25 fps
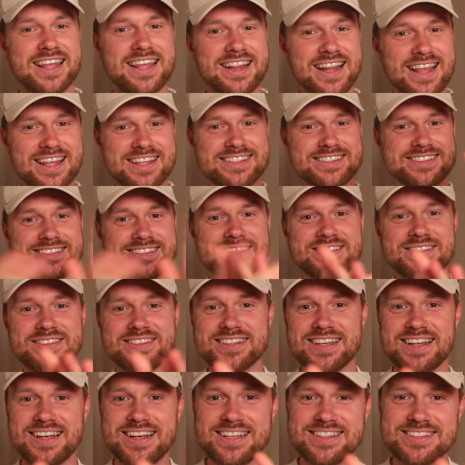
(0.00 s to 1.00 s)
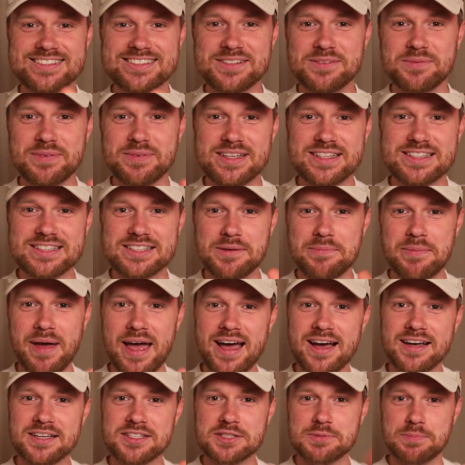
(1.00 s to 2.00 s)
Let's talk a little bit
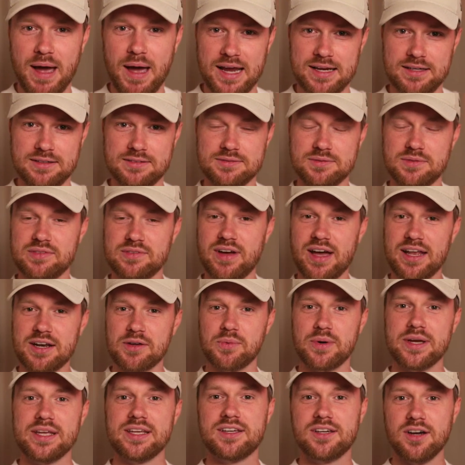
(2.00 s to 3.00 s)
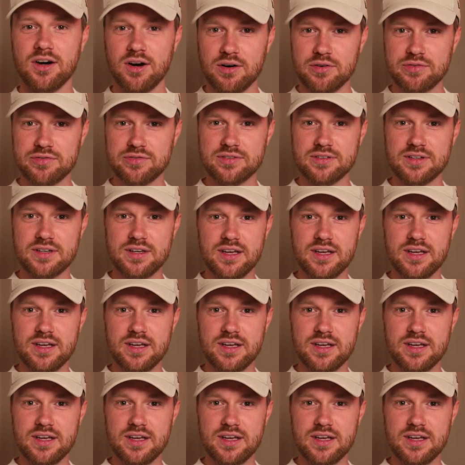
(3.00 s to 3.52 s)
about Spain. We've had a week off.